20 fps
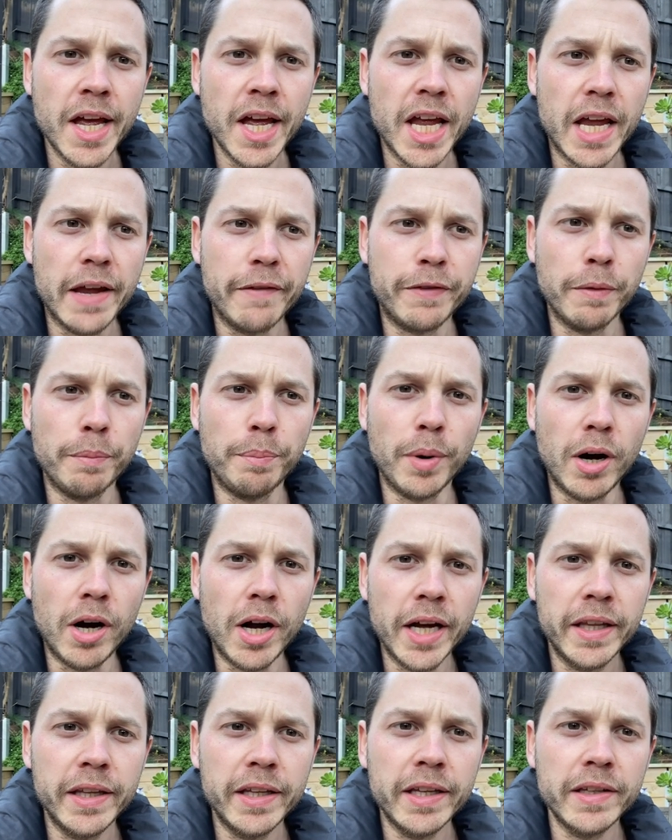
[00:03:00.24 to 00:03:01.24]
If you're
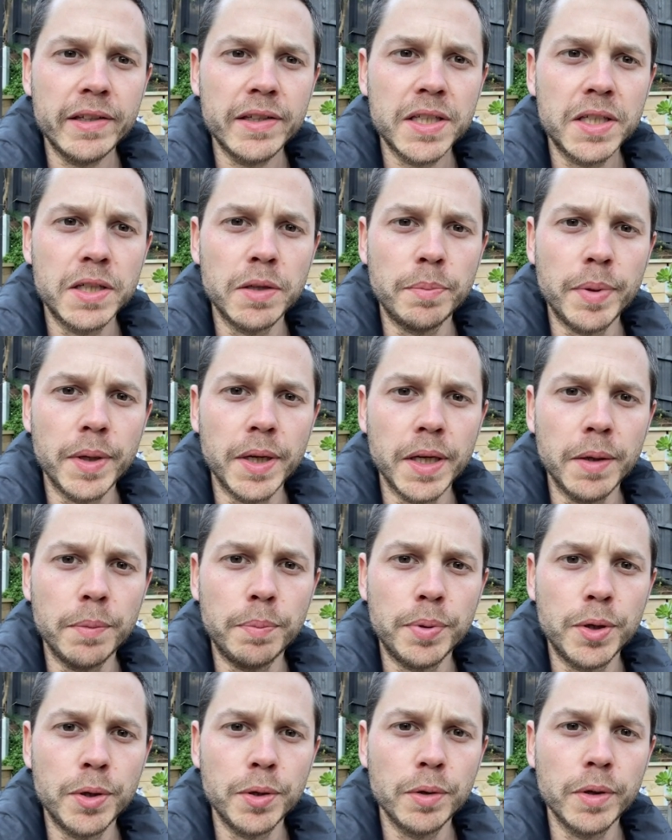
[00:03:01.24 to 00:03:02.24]
buying this to be
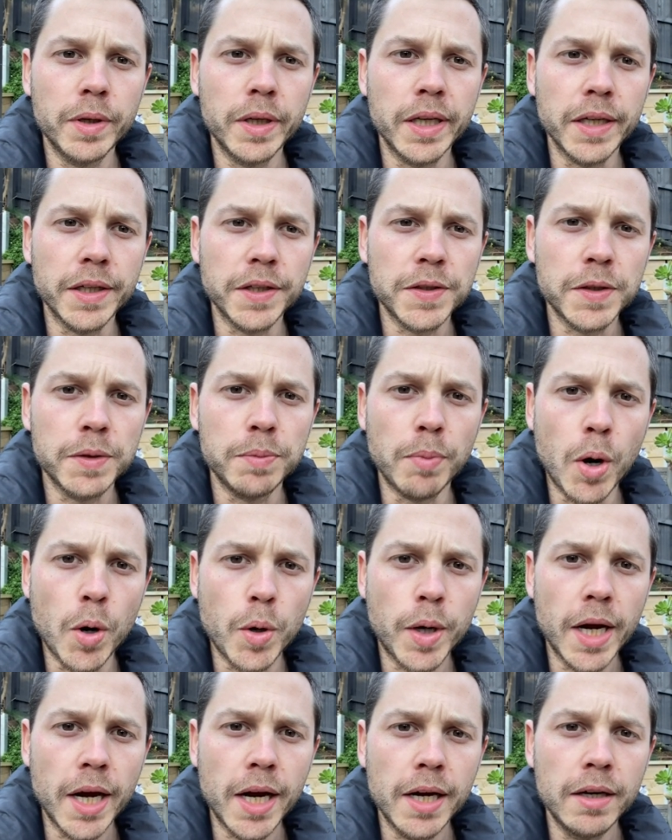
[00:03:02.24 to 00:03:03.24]
purely a
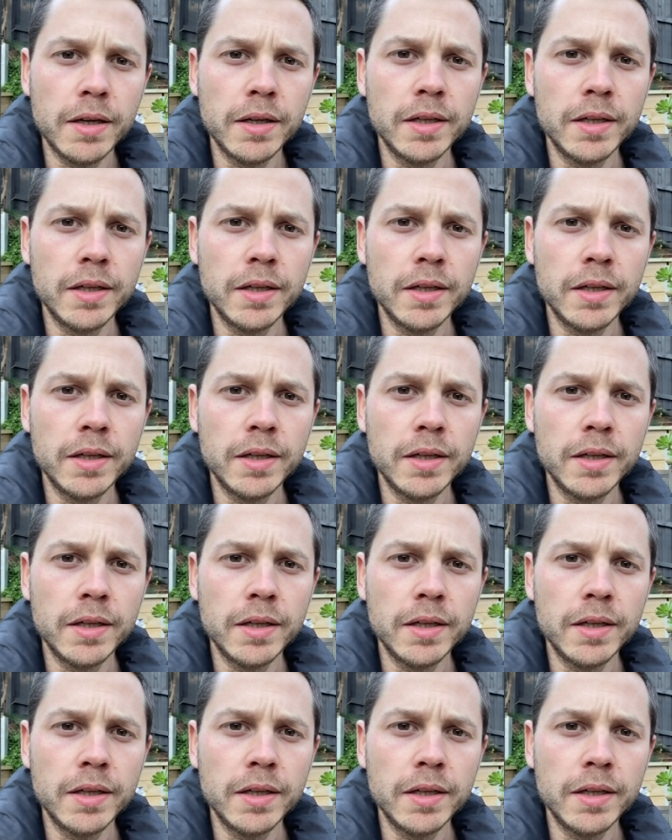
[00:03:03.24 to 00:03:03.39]
smoker,